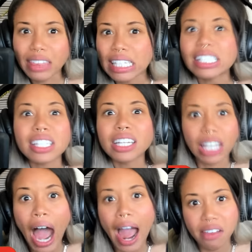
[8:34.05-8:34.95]
This is a
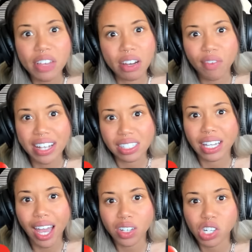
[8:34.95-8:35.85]
live
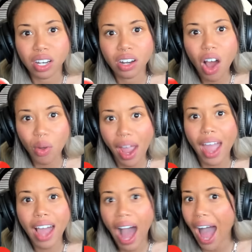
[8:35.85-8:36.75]
investigation,
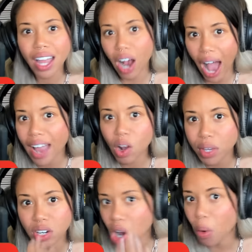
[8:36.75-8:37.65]
okay? I
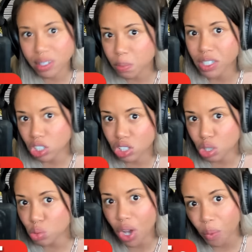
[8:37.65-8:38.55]
only know as much as
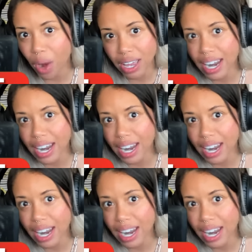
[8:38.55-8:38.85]
you know right